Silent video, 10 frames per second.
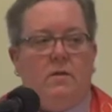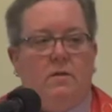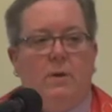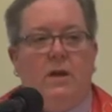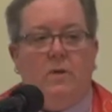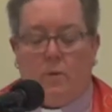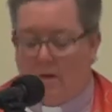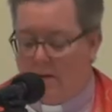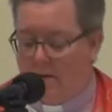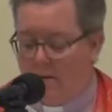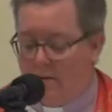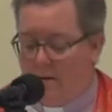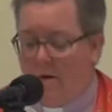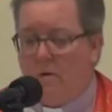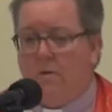to begin with,
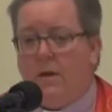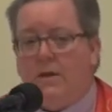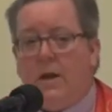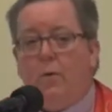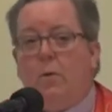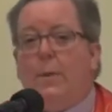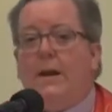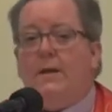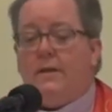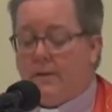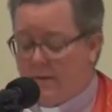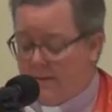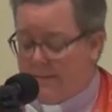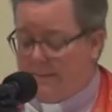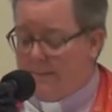or that they were abandoned.